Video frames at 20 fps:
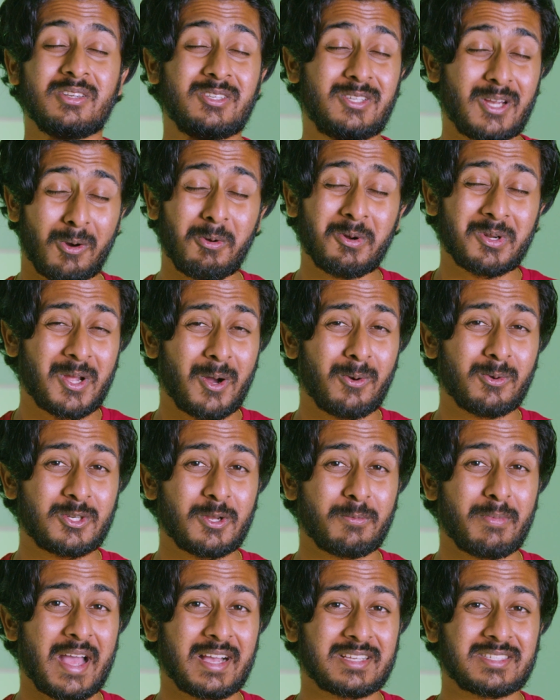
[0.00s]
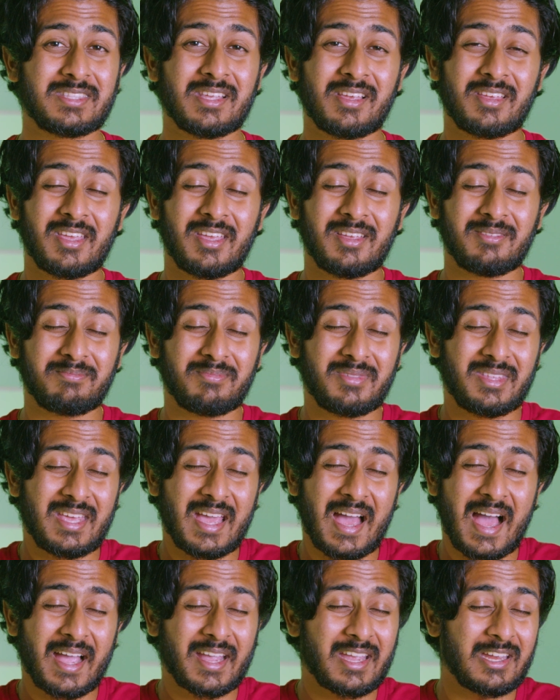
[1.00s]
don't go into Macs thinking,
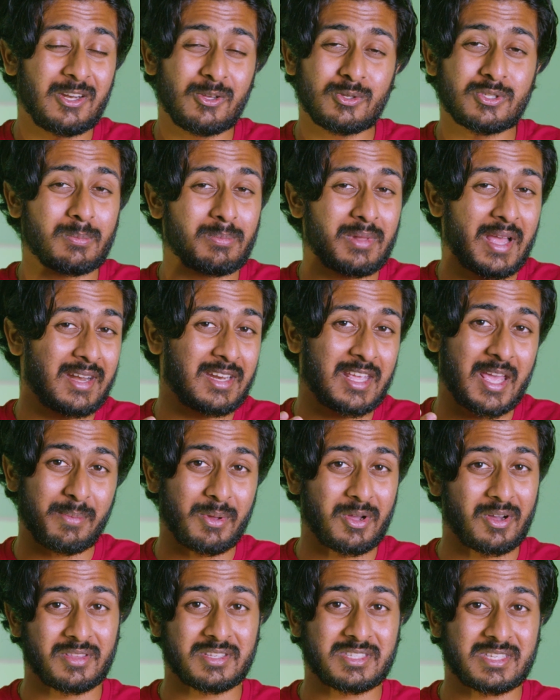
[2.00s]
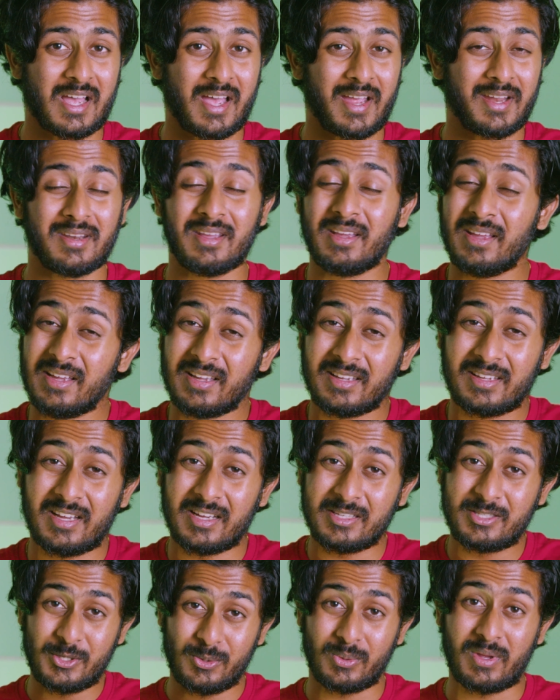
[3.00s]
yeah, I can do some light gaming on the side,
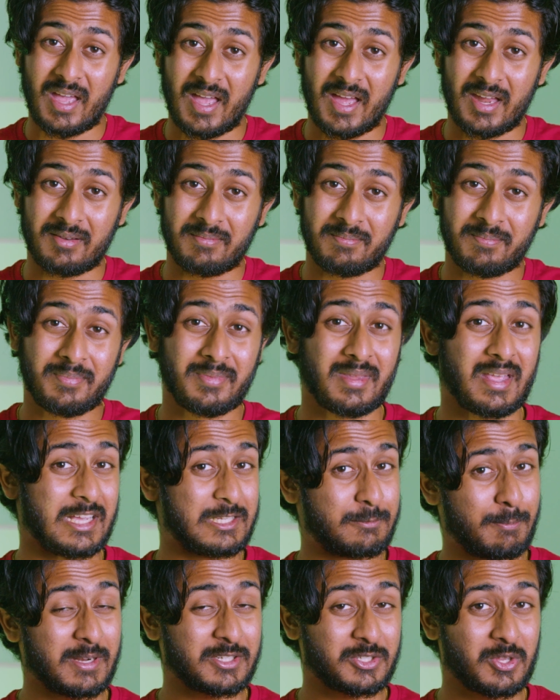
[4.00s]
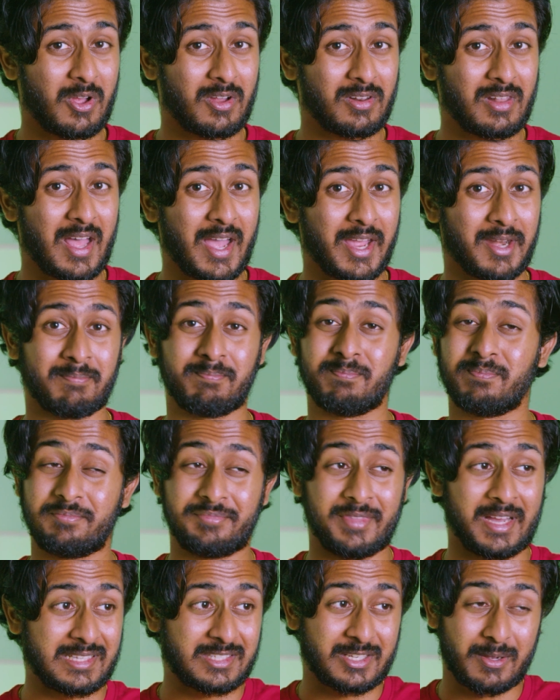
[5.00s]
because you can't, especially online.
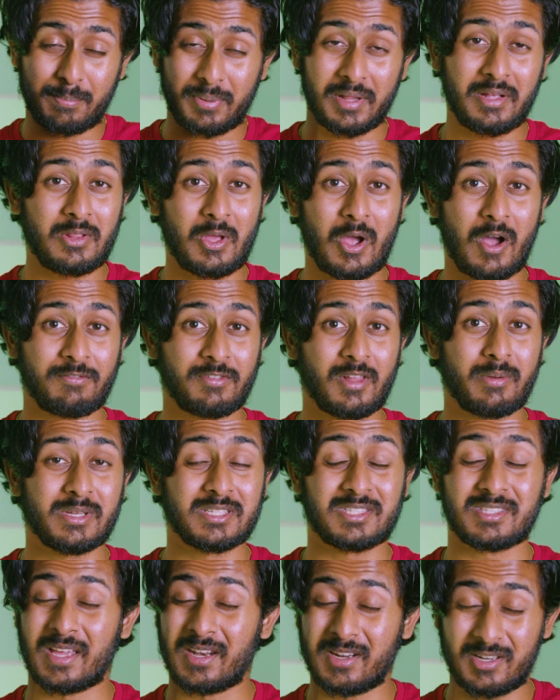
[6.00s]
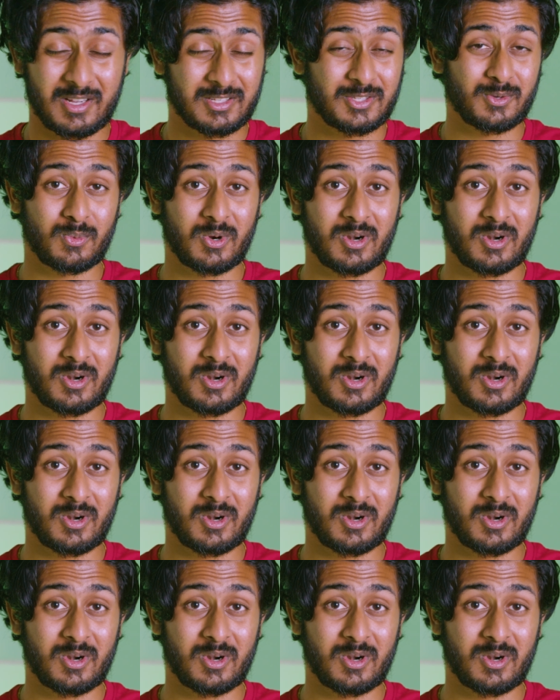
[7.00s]
That's completely off limits and it doesn't